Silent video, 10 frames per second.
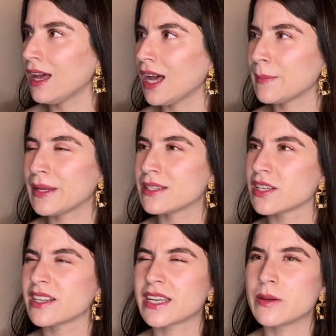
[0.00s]
I mean,
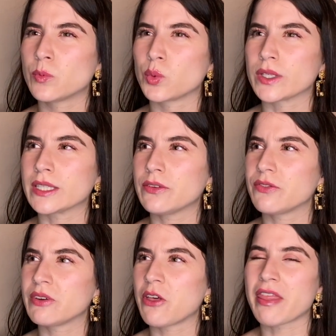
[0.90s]
did he really
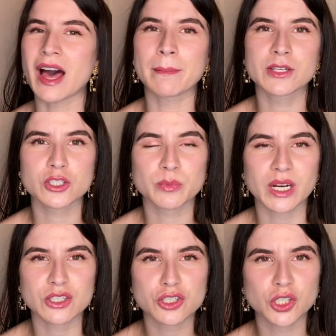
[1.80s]
feel that much
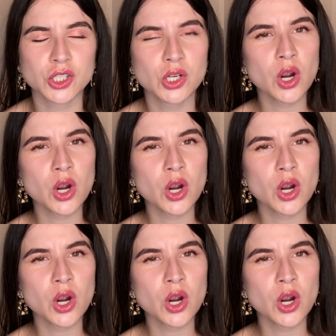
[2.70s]
pressure?